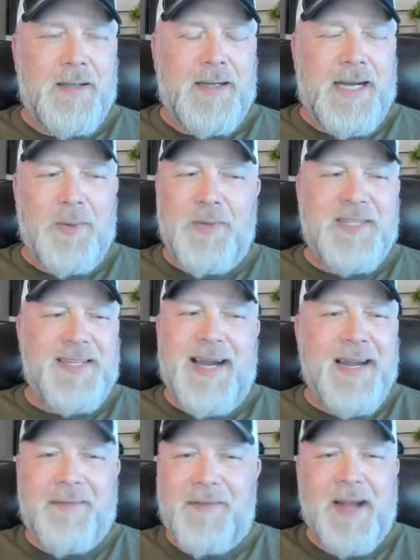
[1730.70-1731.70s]

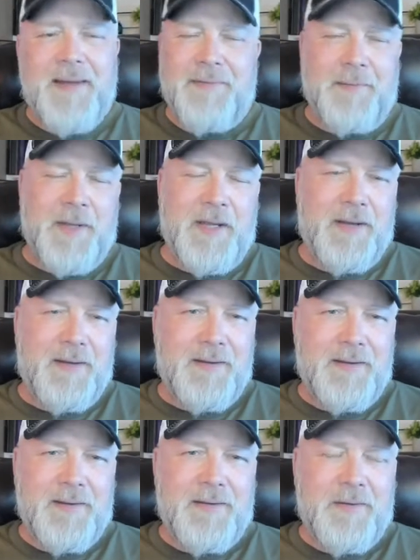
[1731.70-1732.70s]
Outside of government,
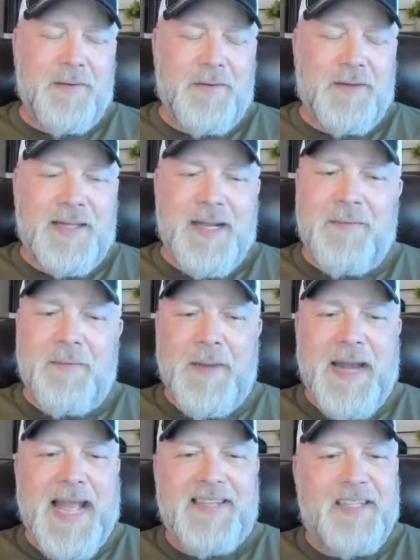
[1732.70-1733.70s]
the
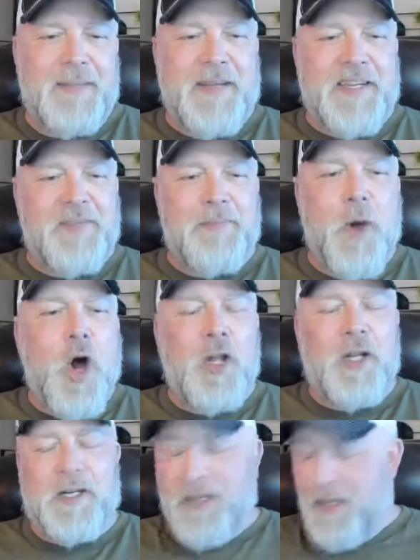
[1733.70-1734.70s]
government has to be smaller.